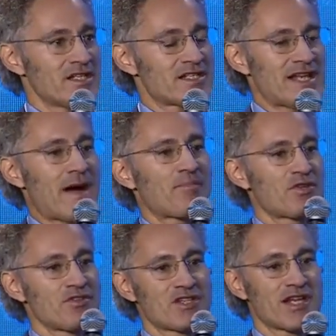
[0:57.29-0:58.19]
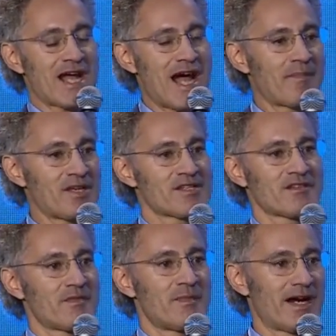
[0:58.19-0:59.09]
stop producing
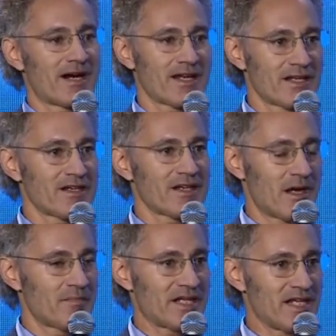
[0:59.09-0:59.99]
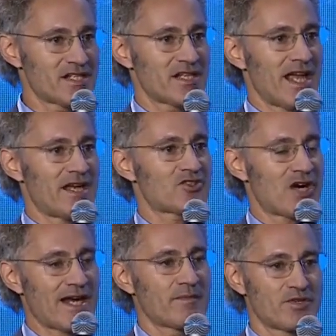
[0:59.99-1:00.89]
copies of American companies and
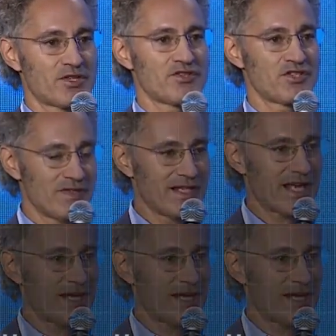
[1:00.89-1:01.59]
try to produce unique